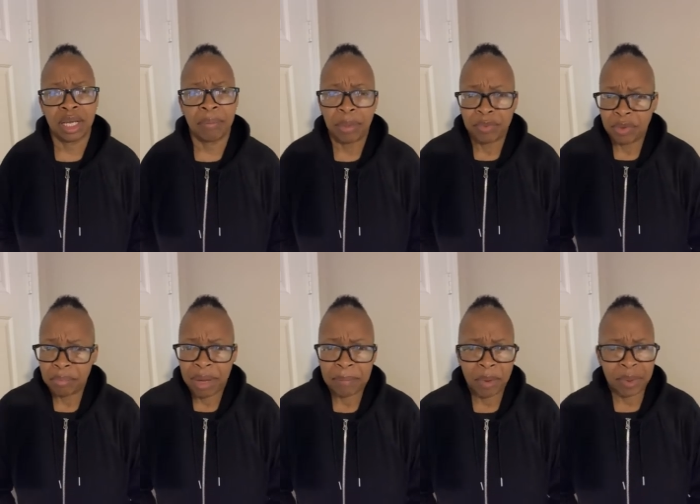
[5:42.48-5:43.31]
But
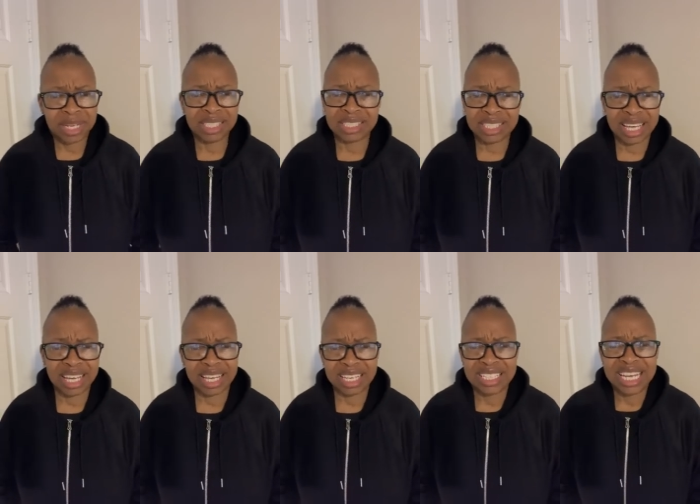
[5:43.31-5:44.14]
remember what I
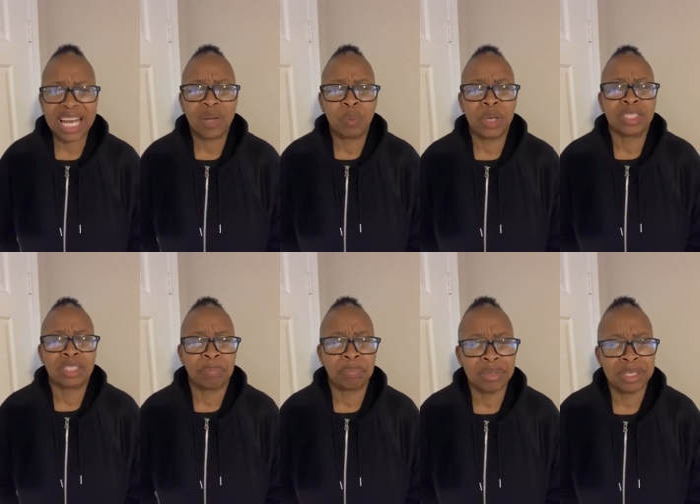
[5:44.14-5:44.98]
said? That which a
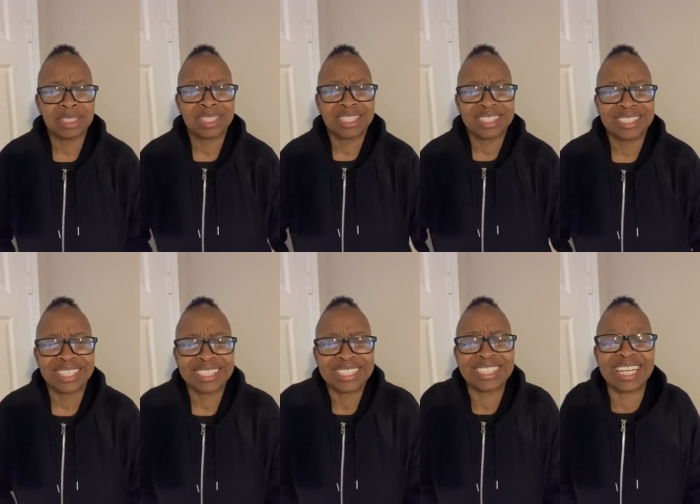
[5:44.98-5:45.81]
person
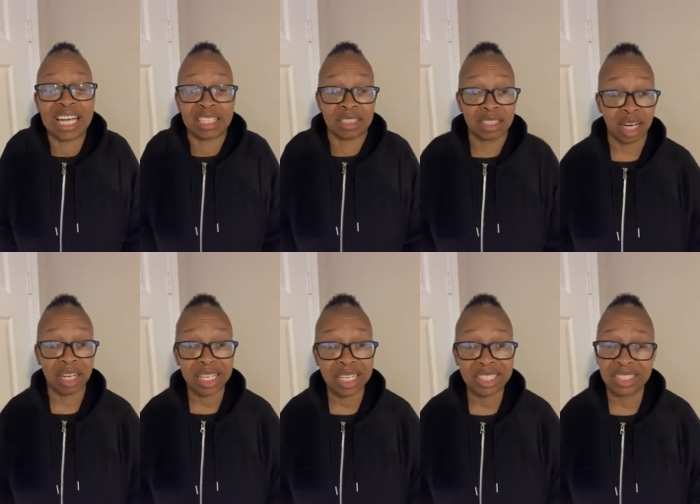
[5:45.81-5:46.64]
doesn't
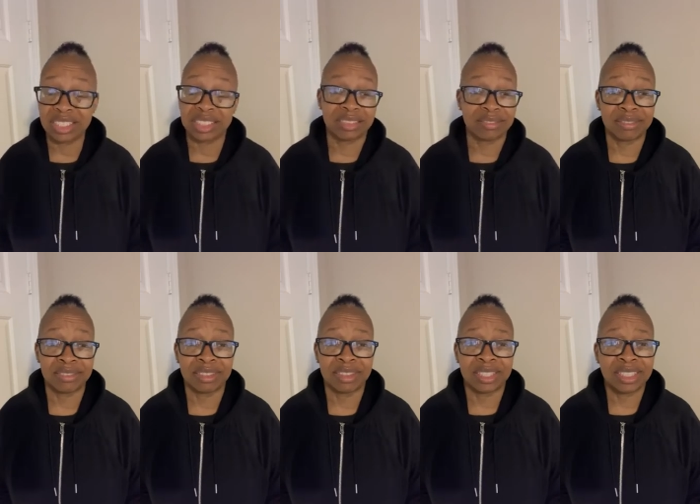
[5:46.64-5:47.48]
acknowledge,
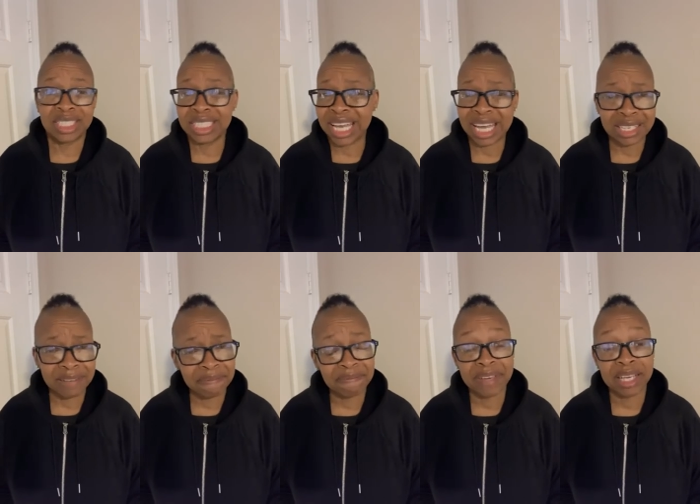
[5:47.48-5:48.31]
she cannot
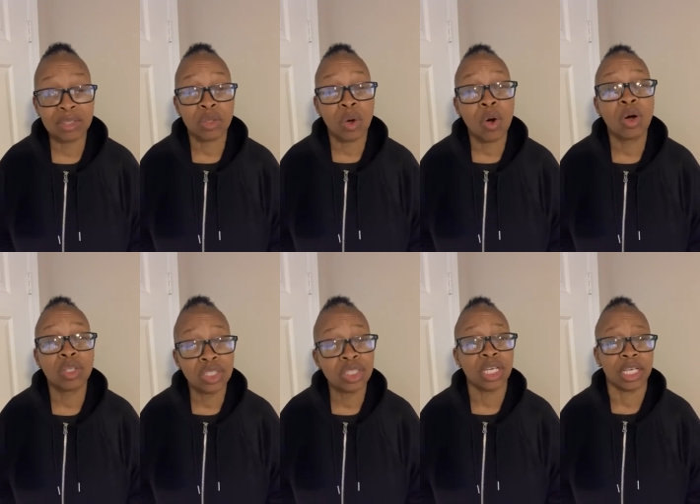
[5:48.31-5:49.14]
fix or
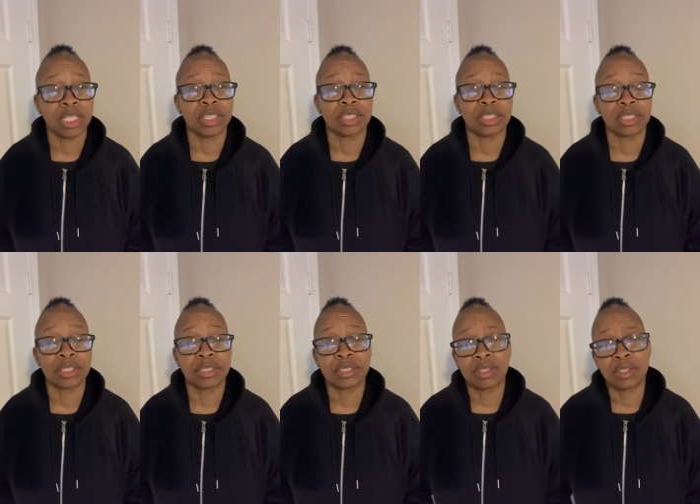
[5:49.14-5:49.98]
change.
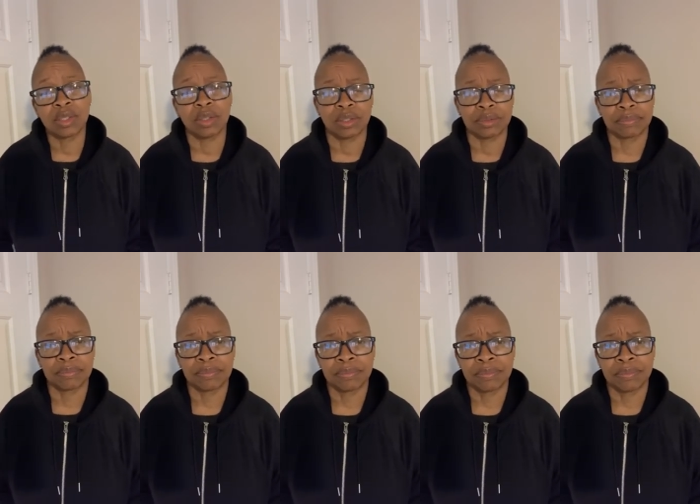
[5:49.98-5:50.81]
So,
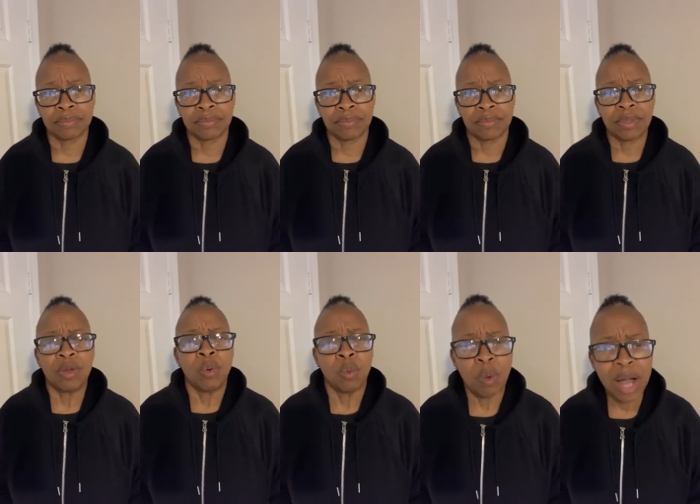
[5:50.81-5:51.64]

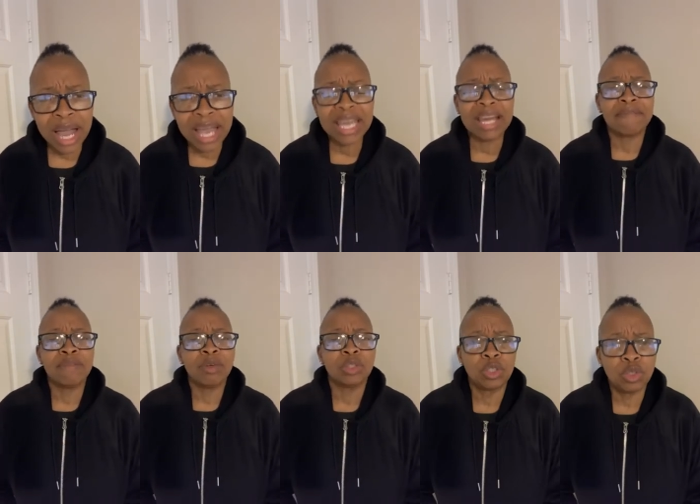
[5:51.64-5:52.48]
why have
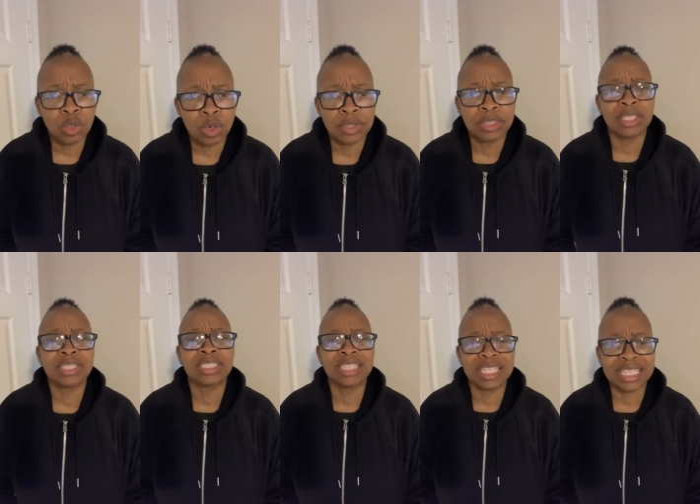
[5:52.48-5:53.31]
you chosen
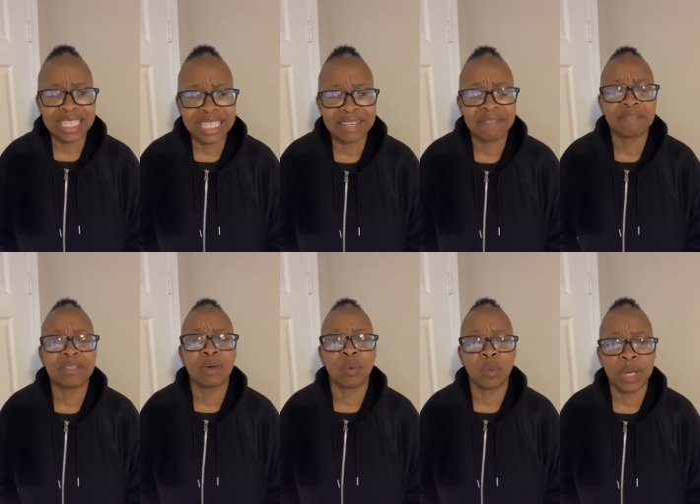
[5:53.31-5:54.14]
to live
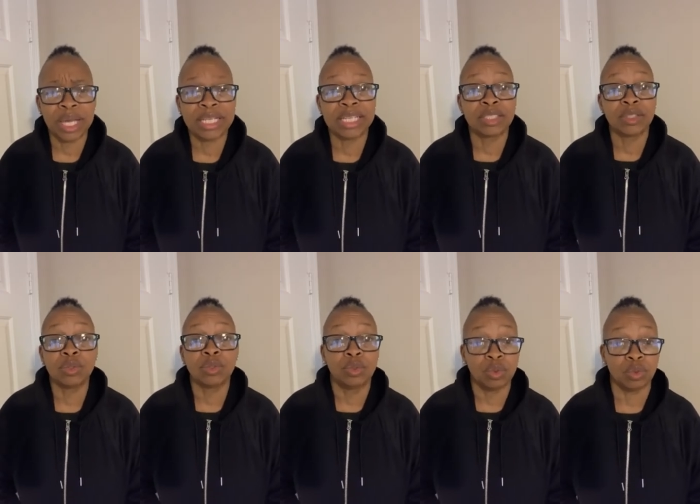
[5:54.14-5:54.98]
the way that you
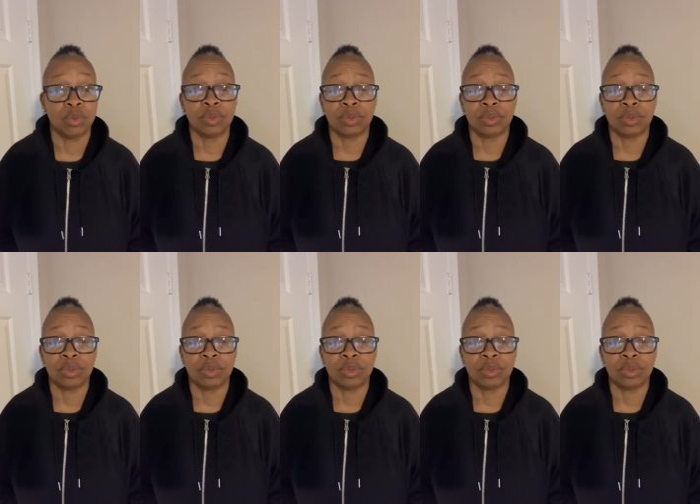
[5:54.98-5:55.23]
do?